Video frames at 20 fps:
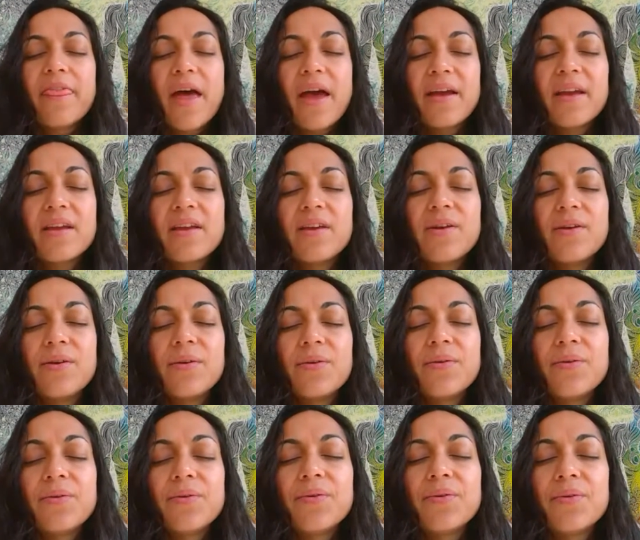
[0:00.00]
thank
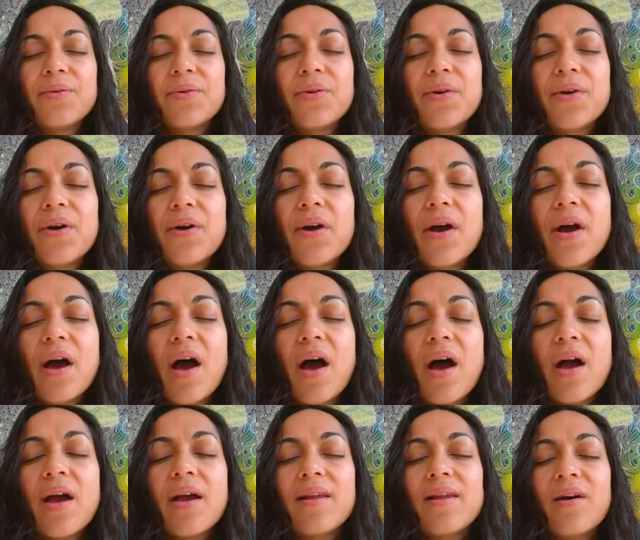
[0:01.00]
you,
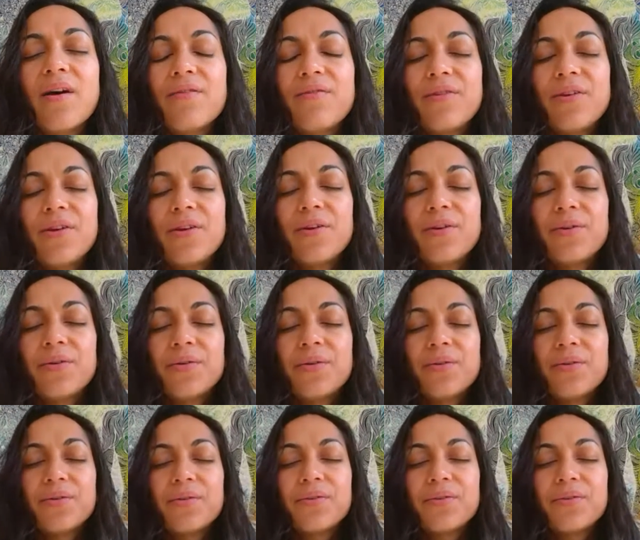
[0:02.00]
I love you.